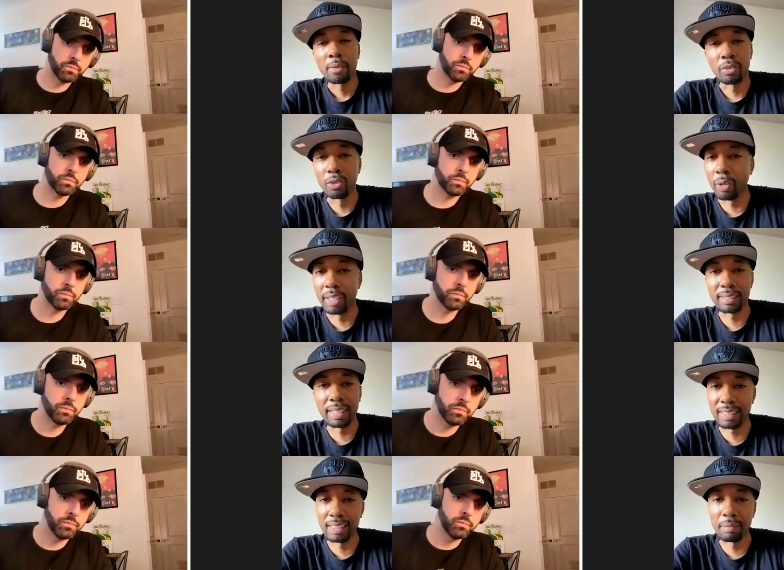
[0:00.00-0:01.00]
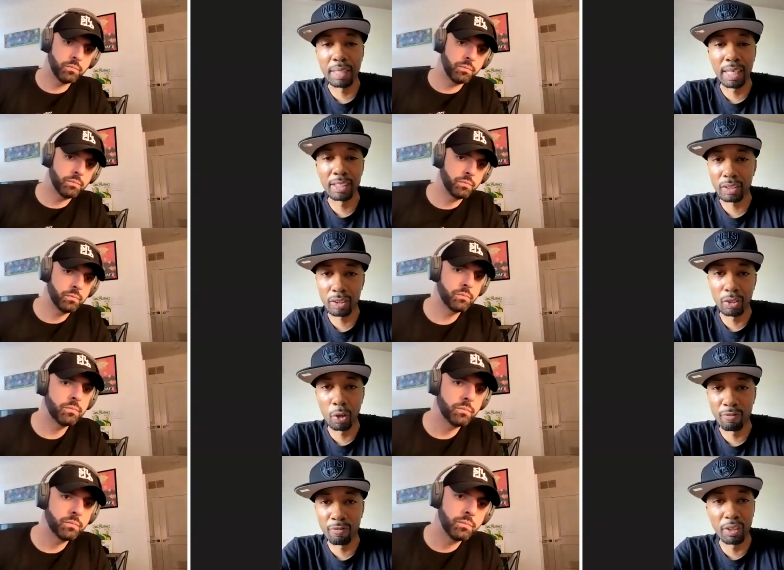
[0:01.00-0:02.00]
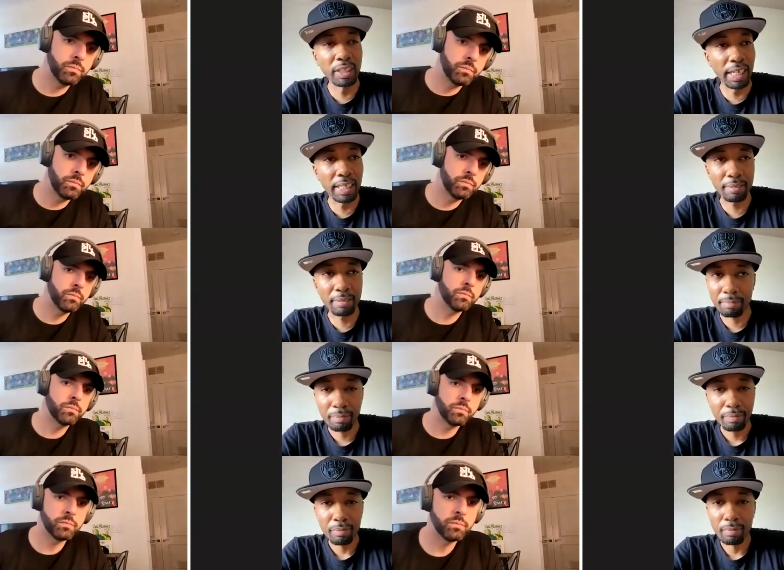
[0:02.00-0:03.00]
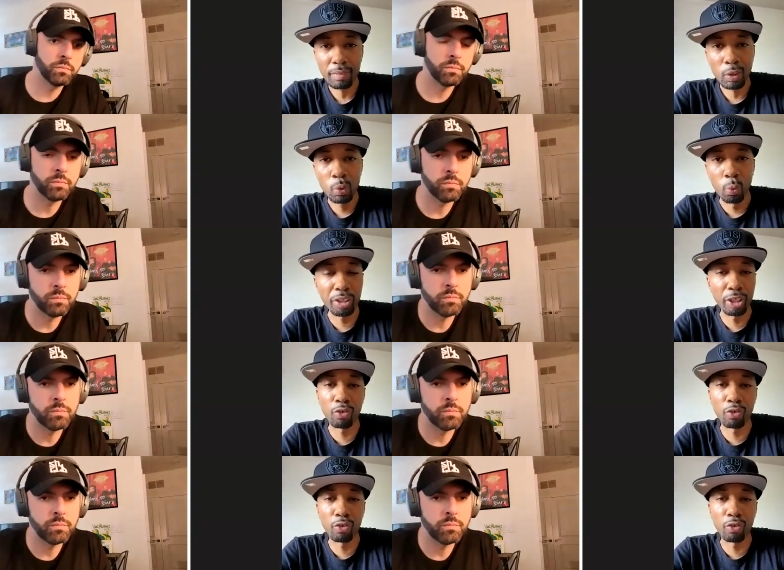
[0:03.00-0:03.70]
Speaker 1: you know, they they see me as you know affiliated with the